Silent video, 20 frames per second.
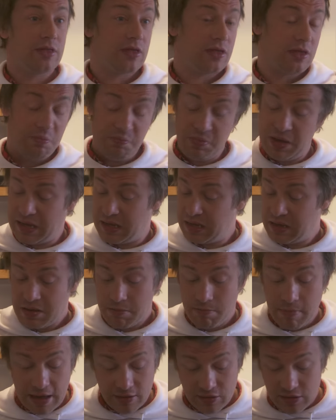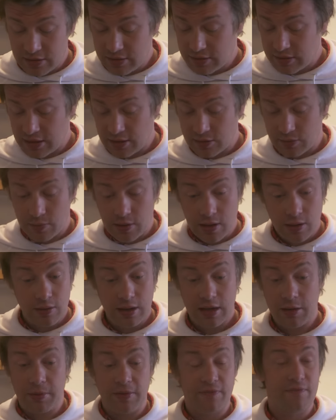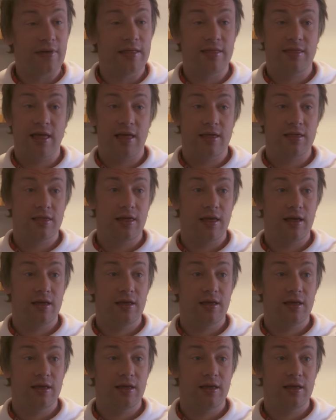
which is a big Mexican thing as well. It'll be fantastic.